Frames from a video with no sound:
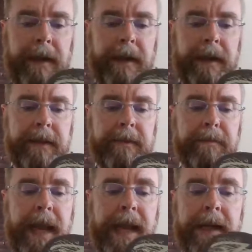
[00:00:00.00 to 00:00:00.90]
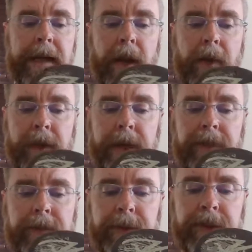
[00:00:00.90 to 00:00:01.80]
It's made locally
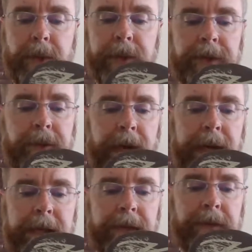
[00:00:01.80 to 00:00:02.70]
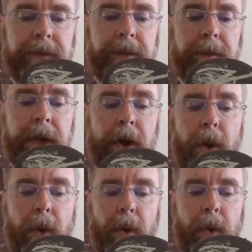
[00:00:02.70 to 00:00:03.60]
from sourced grains from an
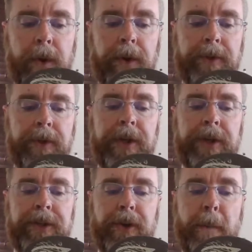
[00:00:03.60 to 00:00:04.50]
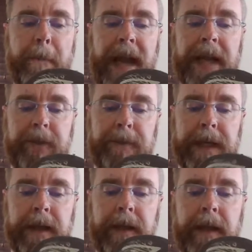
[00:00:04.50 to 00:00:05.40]
old traditional mash
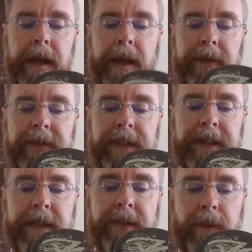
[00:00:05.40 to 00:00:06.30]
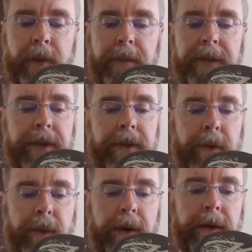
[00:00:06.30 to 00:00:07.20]
bill of 64%
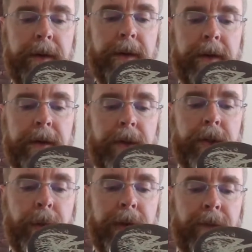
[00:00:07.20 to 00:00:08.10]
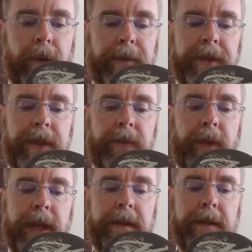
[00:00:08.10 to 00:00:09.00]
corn, 24%
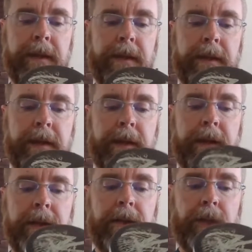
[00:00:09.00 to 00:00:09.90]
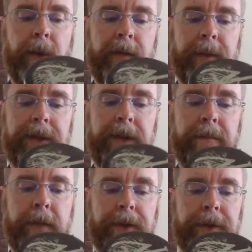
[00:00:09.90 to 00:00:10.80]
wheat, 12%
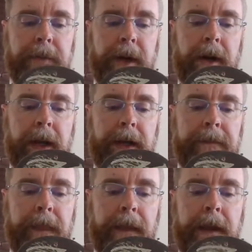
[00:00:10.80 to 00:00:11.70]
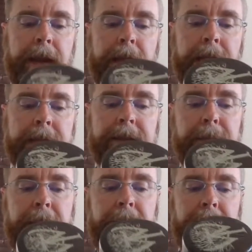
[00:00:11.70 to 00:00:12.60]
malted barley. It's
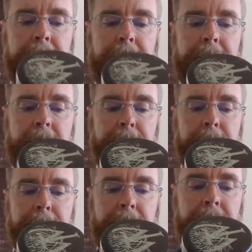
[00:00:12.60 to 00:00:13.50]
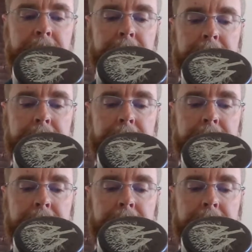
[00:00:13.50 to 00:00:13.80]
made in a copper pot,